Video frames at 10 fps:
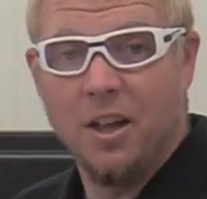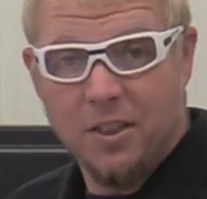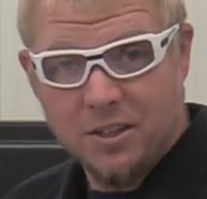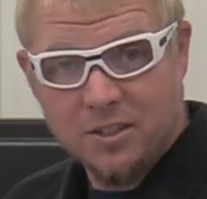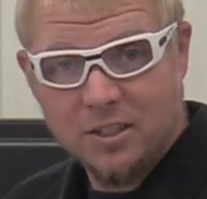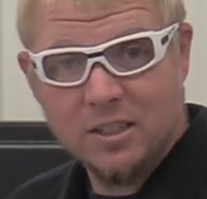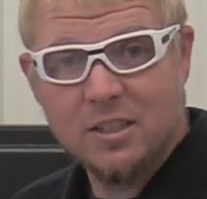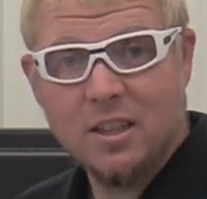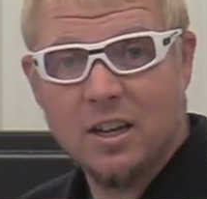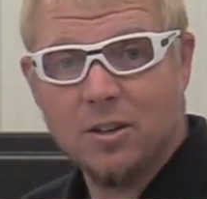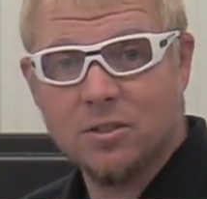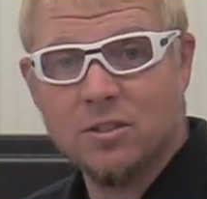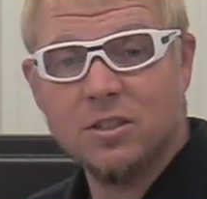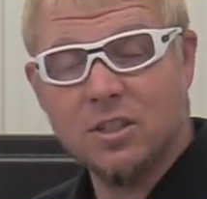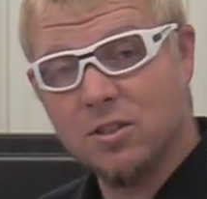The 60
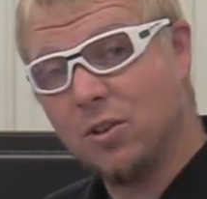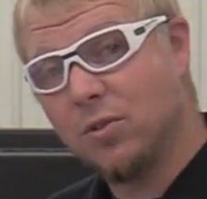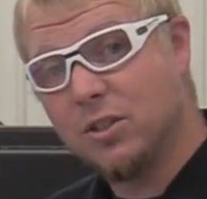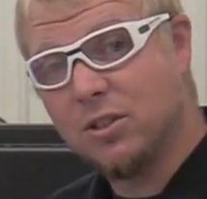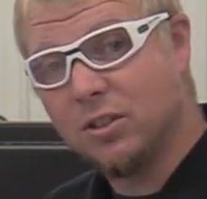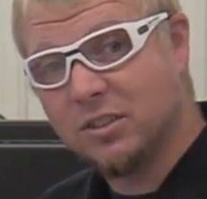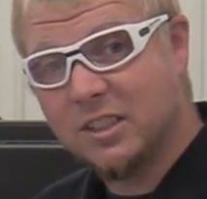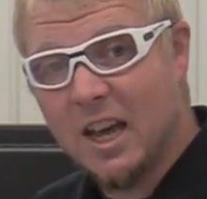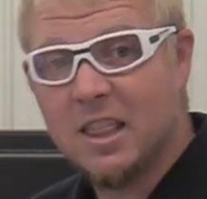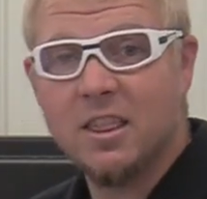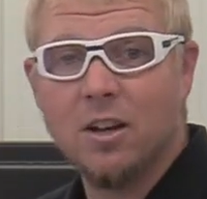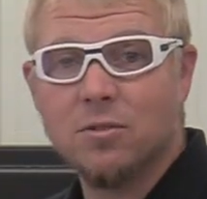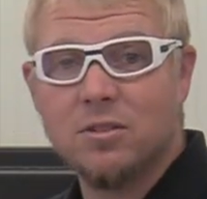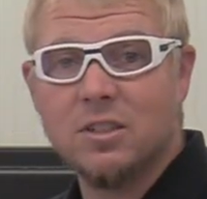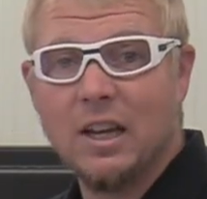thousandths is the original 10
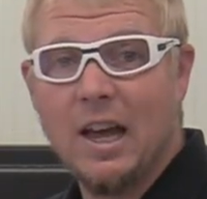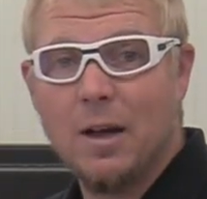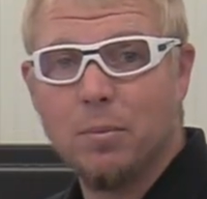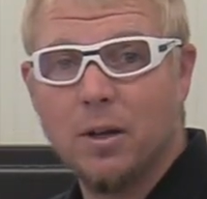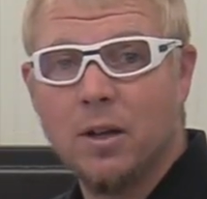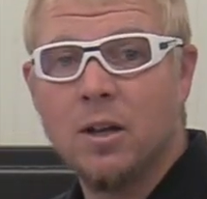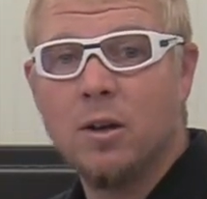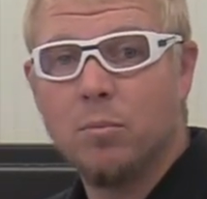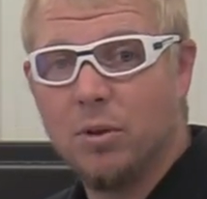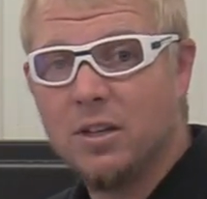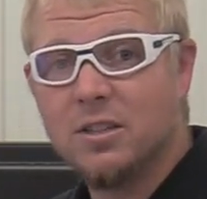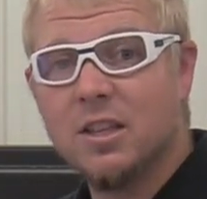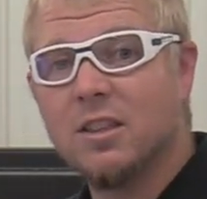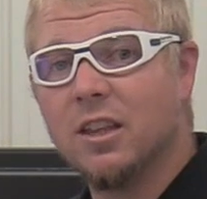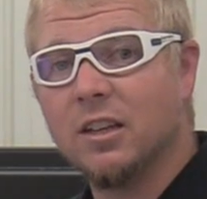thousandths gap plus
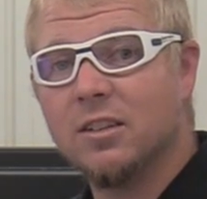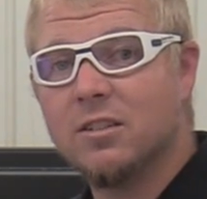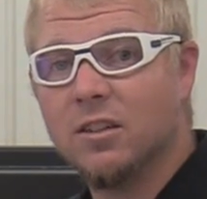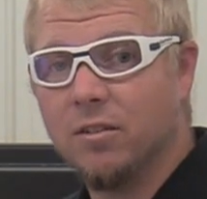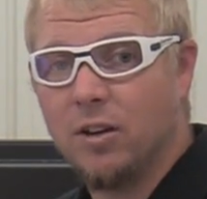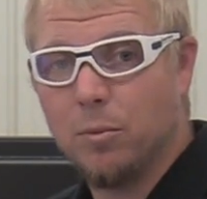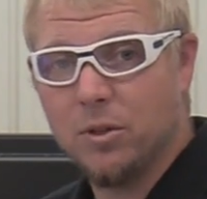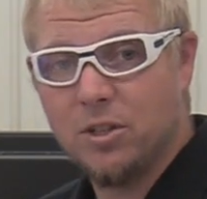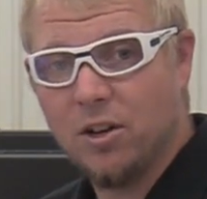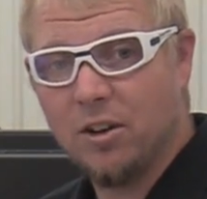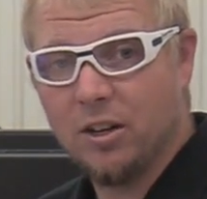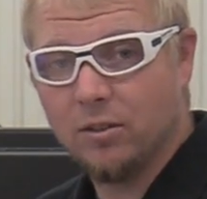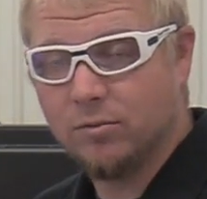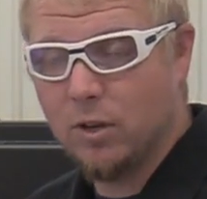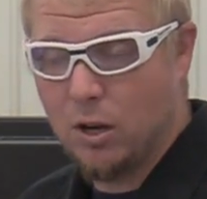the thickness of our material,
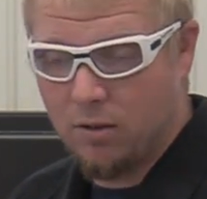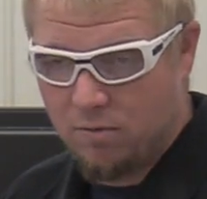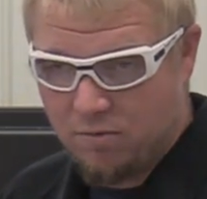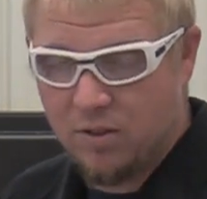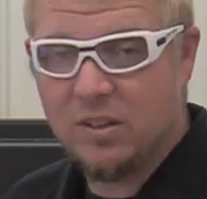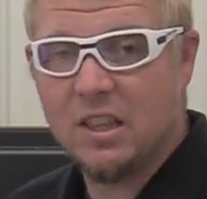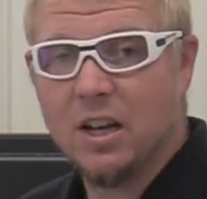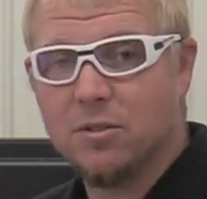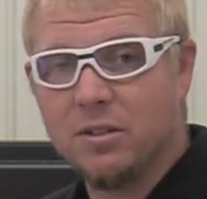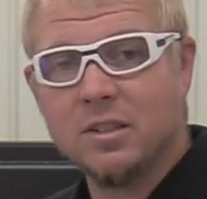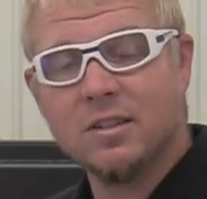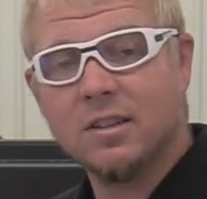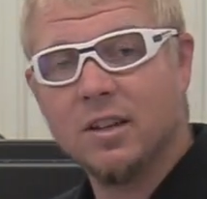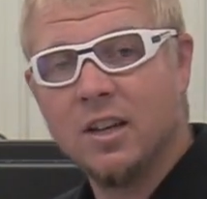50 thousandths.